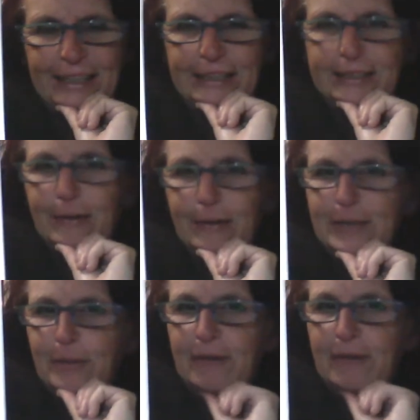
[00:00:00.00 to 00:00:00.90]
So
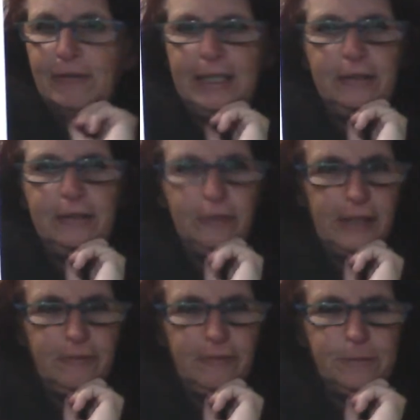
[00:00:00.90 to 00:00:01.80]
it's whether I can grow
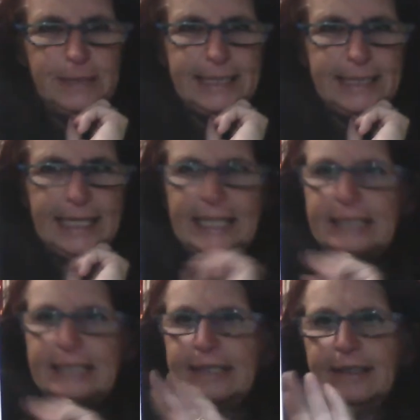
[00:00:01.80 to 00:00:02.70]
it from
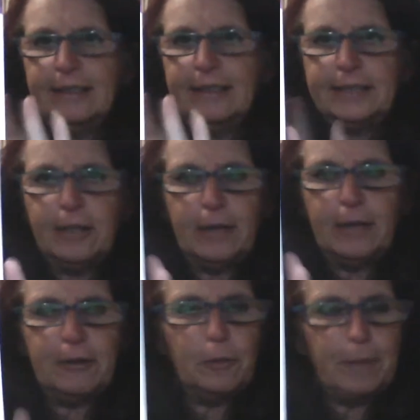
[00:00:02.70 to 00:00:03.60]
seed. So I
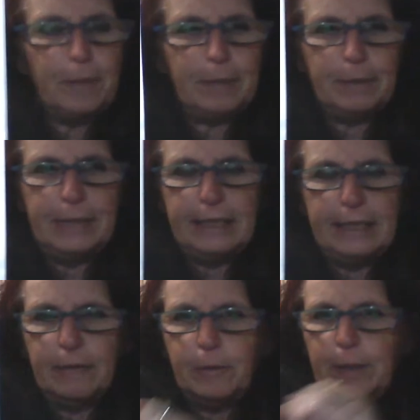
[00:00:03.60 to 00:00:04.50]
thought peppermint,
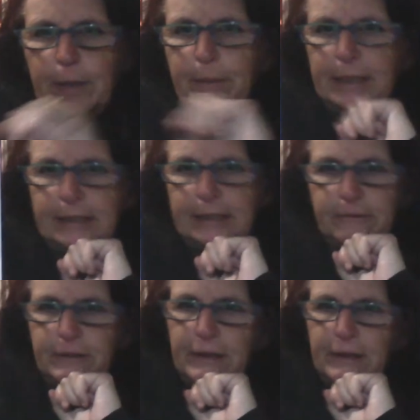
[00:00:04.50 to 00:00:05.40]
that would be a bit
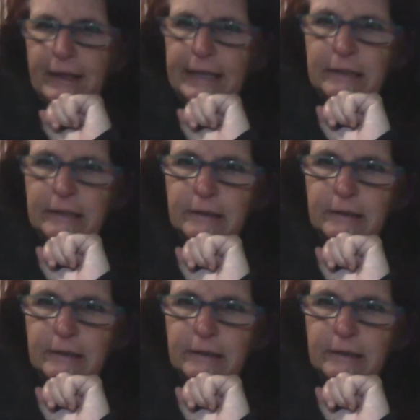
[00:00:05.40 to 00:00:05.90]
different then.